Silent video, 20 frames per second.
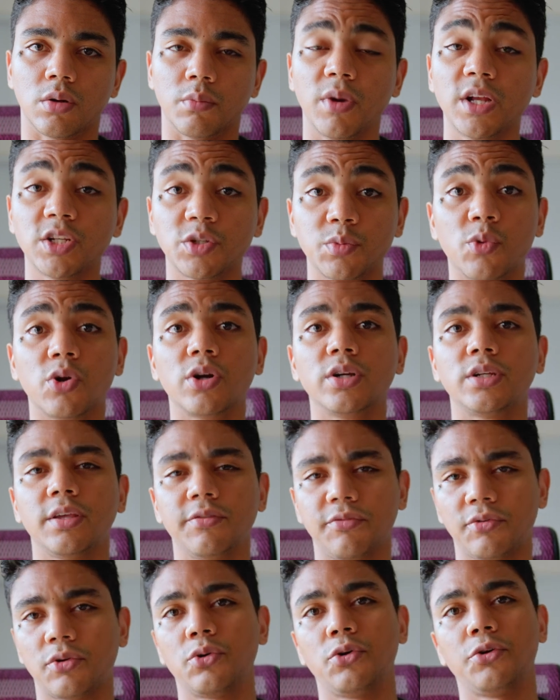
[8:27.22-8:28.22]
much more
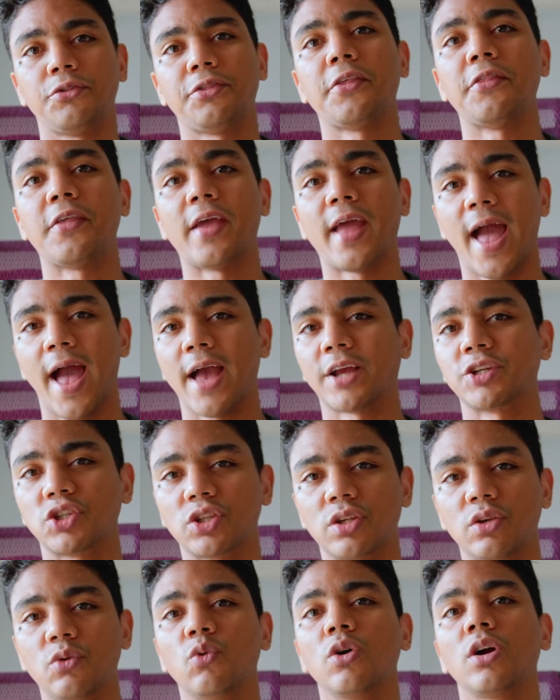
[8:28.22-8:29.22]
difficult than they
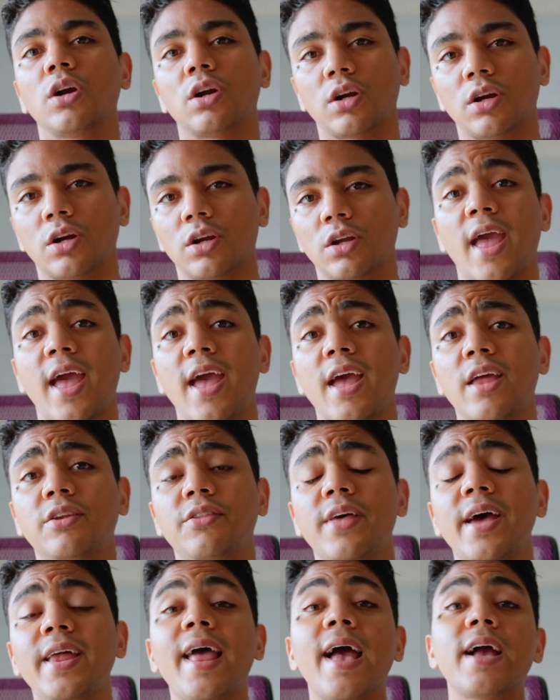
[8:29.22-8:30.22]
actually were. And
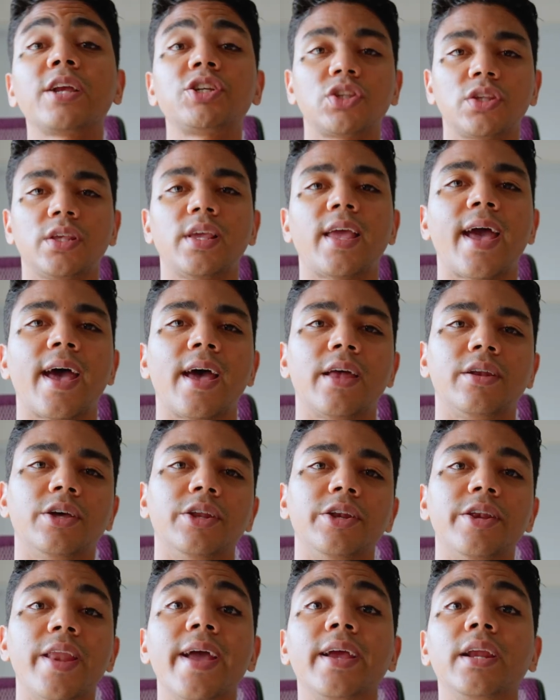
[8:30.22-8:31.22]
that actually had
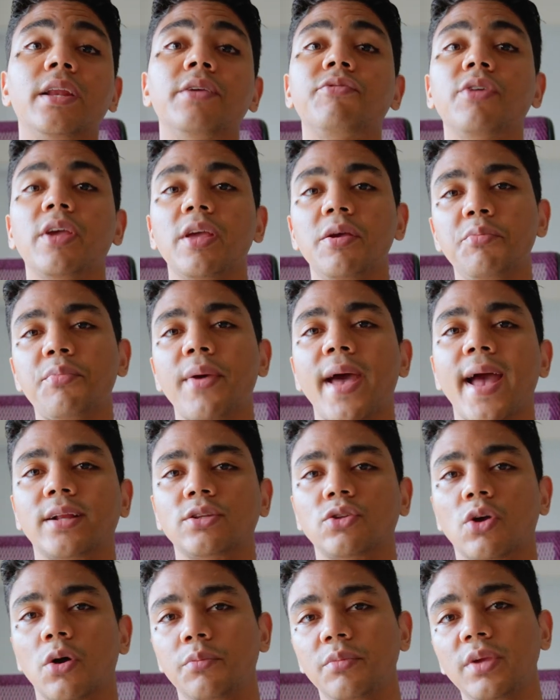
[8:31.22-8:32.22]
a negative
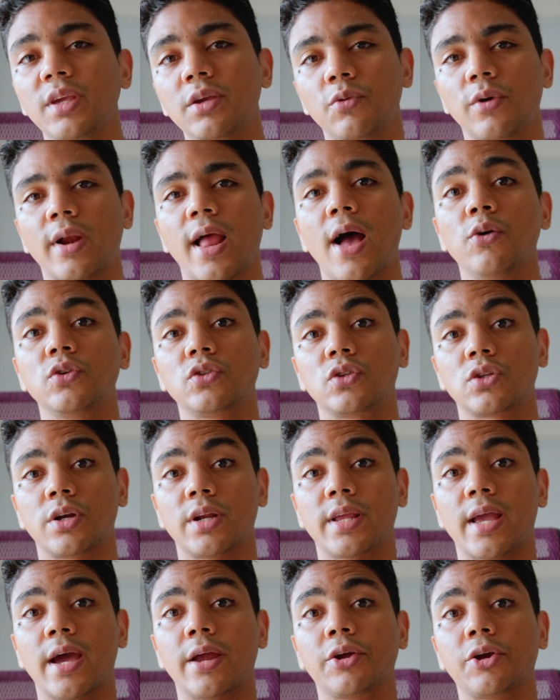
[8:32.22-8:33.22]
impact on me when I was
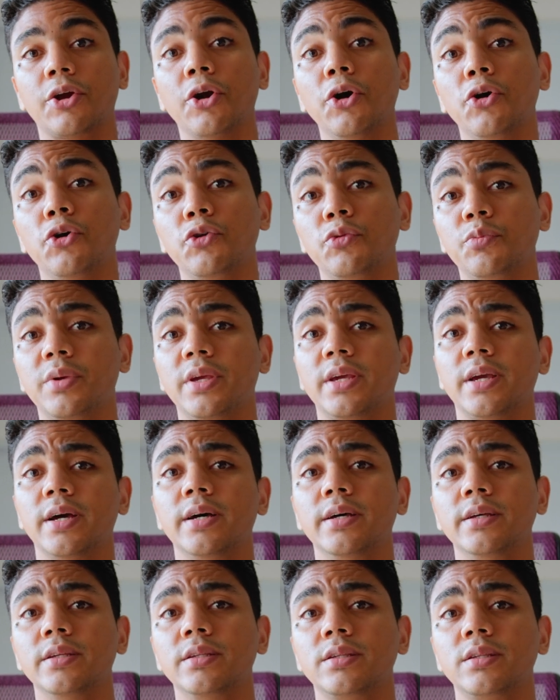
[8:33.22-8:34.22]
learning how to code
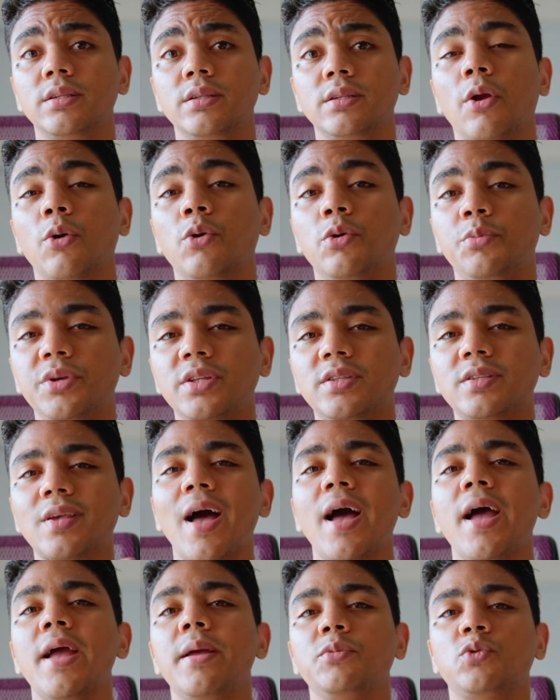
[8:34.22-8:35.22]
because there would be
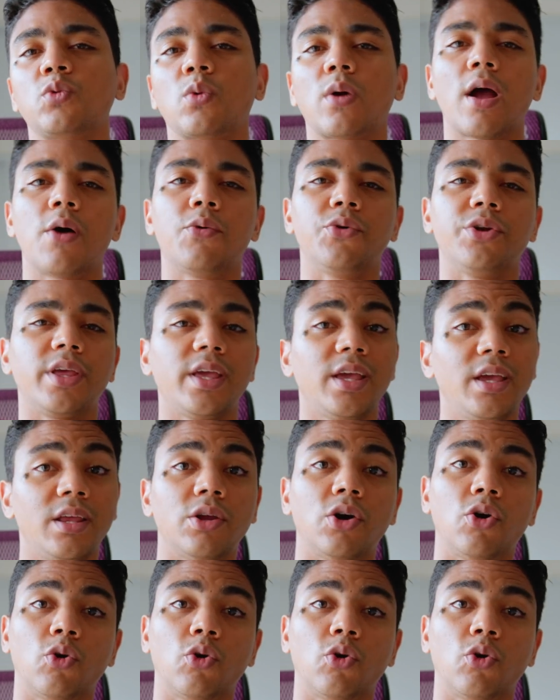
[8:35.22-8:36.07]
times where I would hit